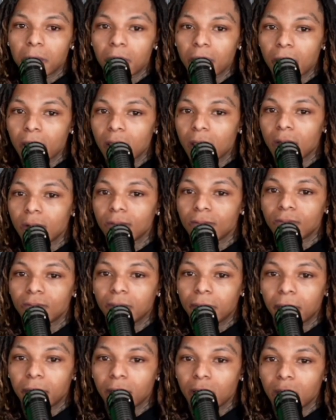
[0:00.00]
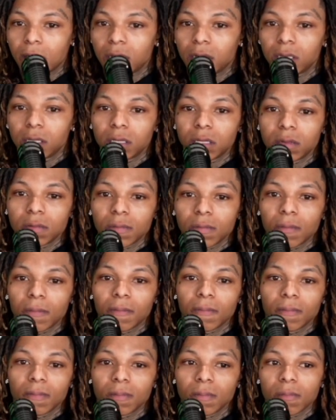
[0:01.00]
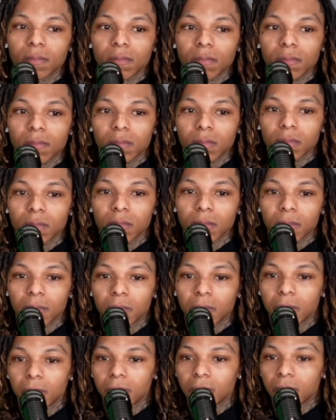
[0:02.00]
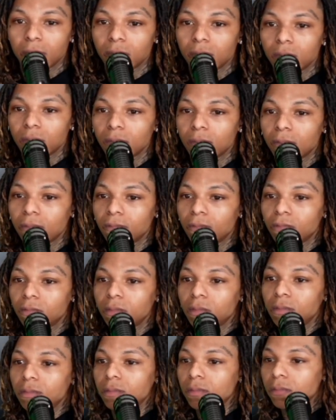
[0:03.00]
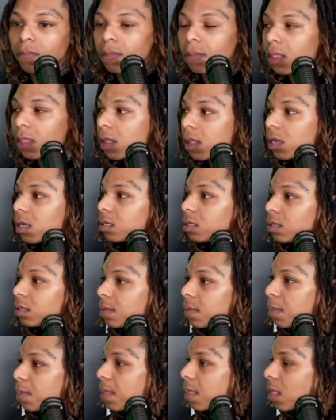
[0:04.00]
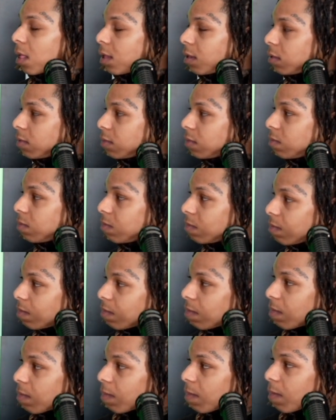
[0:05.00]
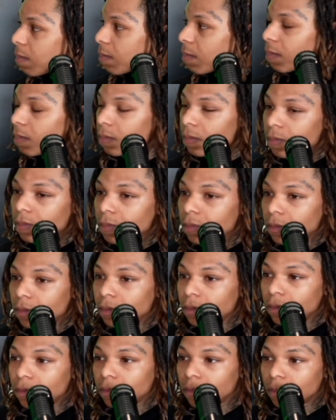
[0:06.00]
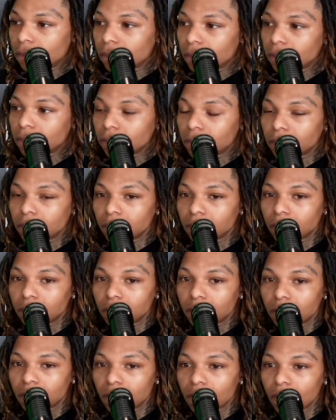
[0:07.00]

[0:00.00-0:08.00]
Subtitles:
(silent)